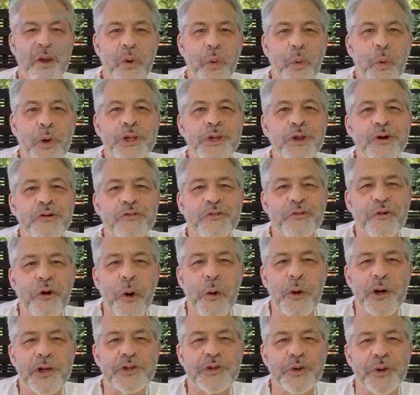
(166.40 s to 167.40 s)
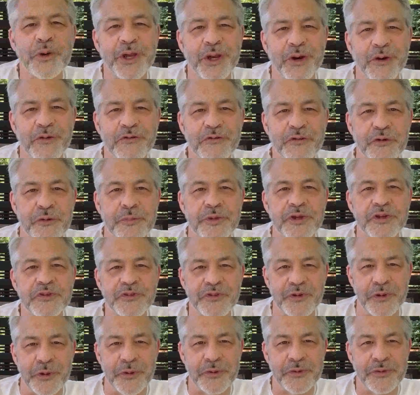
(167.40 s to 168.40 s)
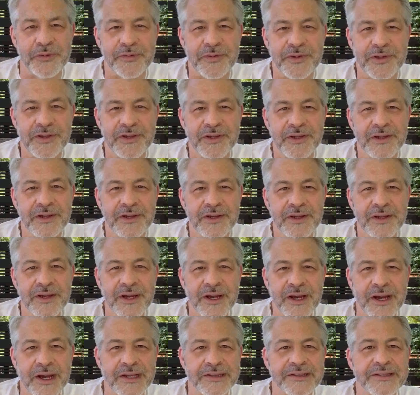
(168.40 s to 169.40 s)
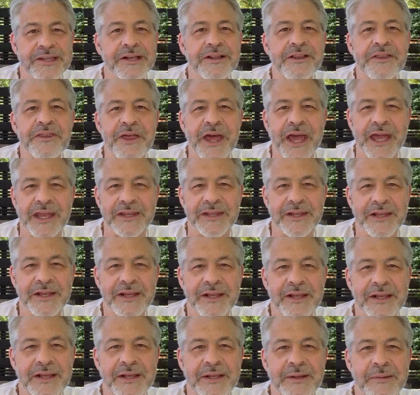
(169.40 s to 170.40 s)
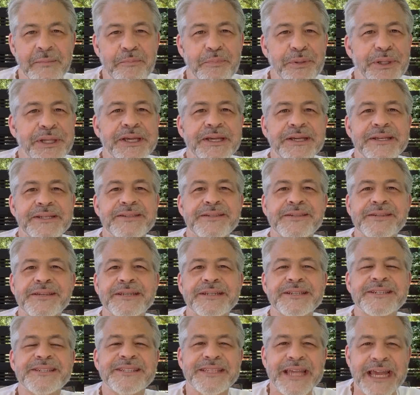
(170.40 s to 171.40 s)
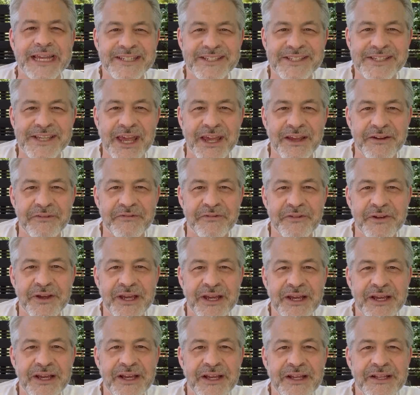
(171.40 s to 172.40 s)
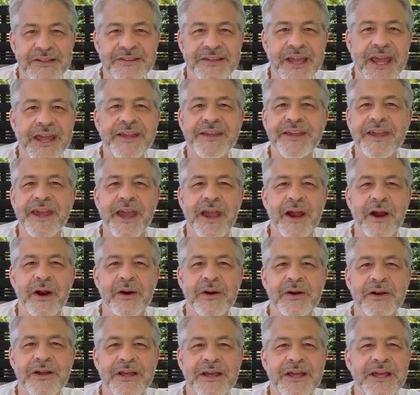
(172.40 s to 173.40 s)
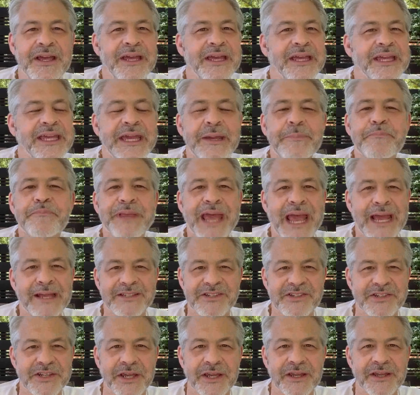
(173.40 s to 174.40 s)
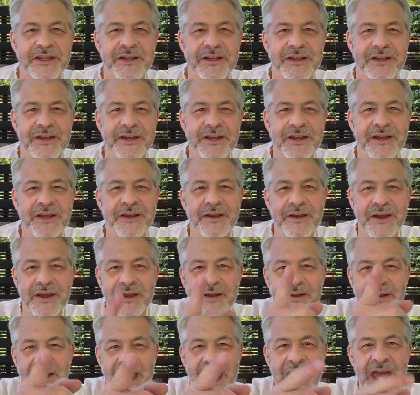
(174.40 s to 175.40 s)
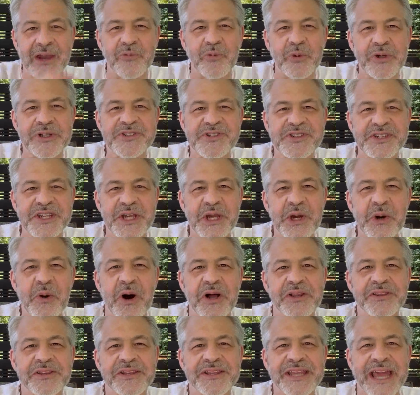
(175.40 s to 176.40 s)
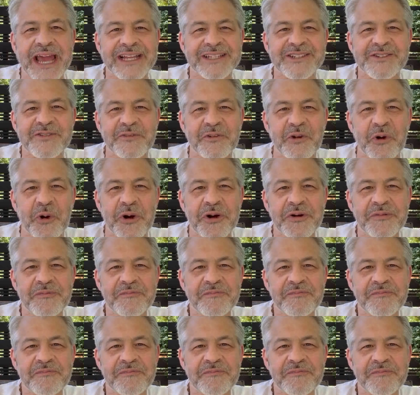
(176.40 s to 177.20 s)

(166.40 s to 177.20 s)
We look forward to hearing from you soon. Until then, please stay safe, take care, keep dancing, and we'll see you on the dance floor.